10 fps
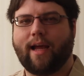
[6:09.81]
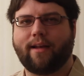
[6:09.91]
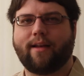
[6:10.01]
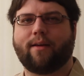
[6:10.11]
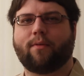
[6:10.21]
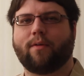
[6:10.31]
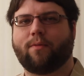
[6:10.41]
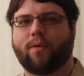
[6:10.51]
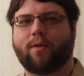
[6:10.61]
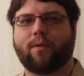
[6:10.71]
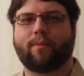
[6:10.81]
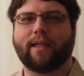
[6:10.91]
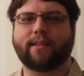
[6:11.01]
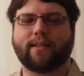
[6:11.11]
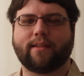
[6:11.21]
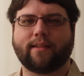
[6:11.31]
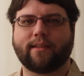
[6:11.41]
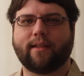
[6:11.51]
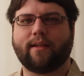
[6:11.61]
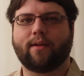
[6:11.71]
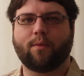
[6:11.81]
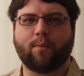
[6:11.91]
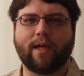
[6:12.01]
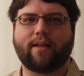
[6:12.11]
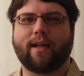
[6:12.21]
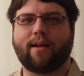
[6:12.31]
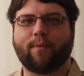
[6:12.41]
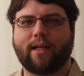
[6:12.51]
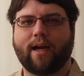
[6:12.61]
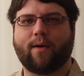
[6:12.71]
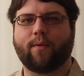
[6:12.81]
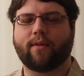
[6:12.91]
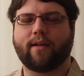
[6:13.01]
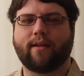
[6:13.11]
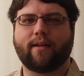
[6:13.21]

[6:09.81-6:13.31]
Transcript: at different focal ranges with and without